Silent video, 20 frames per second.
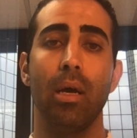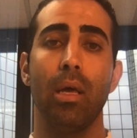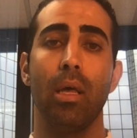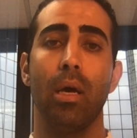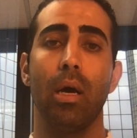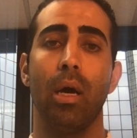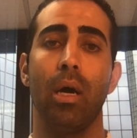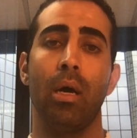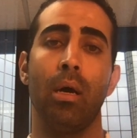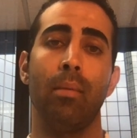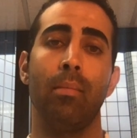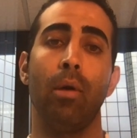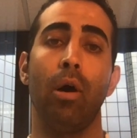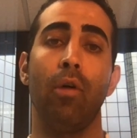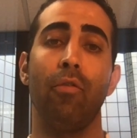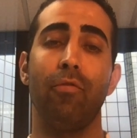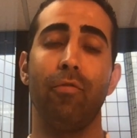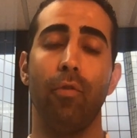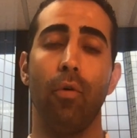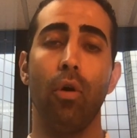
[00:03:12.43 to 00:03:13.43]
a
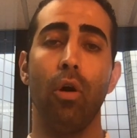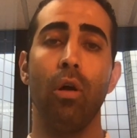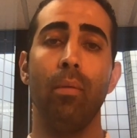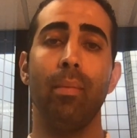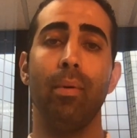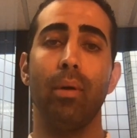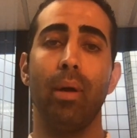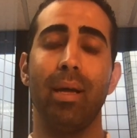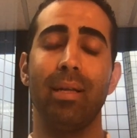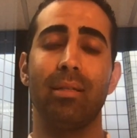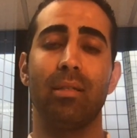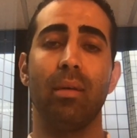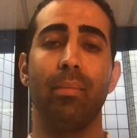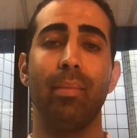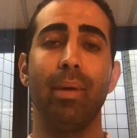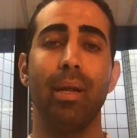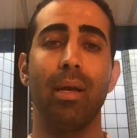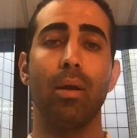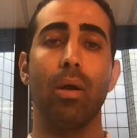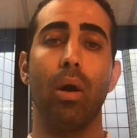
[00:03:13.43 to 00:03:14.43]
form and
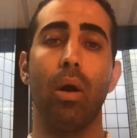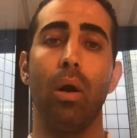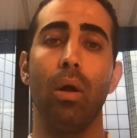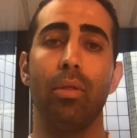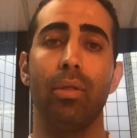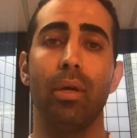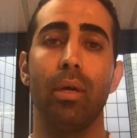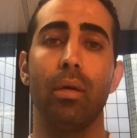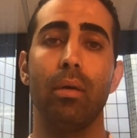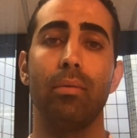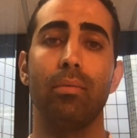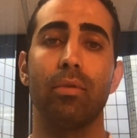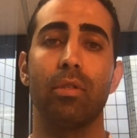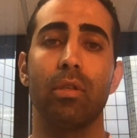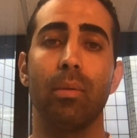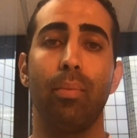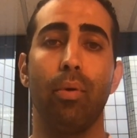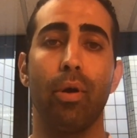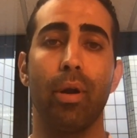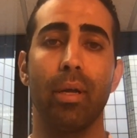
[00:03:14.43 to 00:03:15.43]
submitting all the
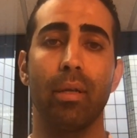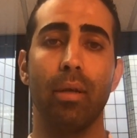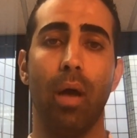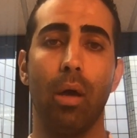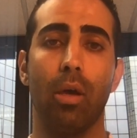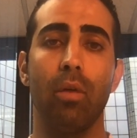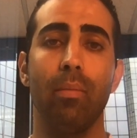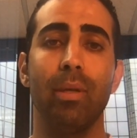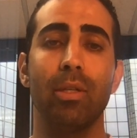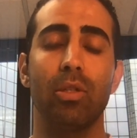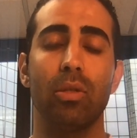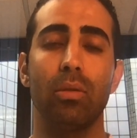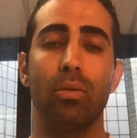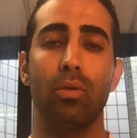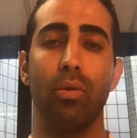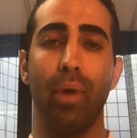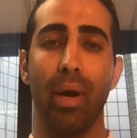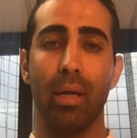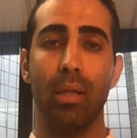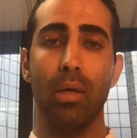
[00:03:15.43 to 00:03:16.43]
supporting documents
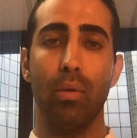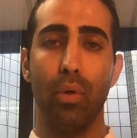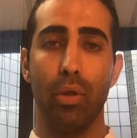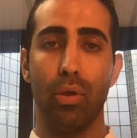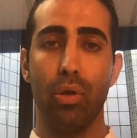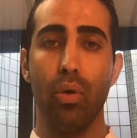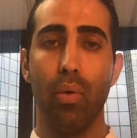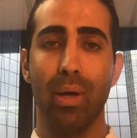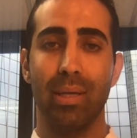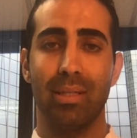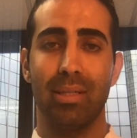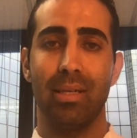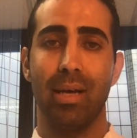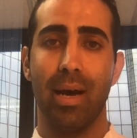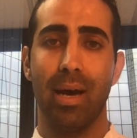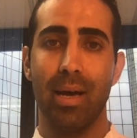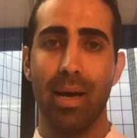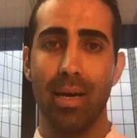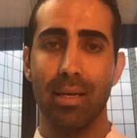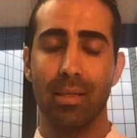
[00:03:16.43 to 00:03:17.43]
directly with
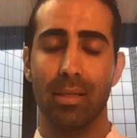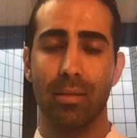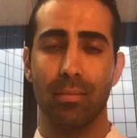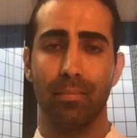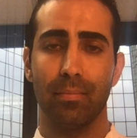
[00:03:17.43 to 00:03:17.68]
USCIS.